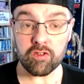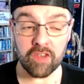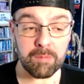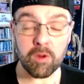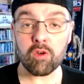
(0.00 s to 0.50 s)

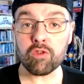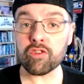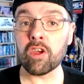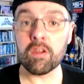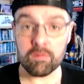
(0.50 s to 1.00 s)
I'm your
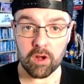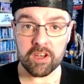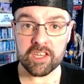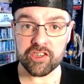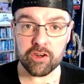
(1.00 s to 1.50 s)
host,
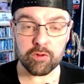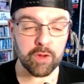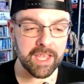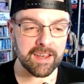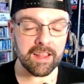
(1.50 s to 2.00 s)
Rodney Stewart. We're getting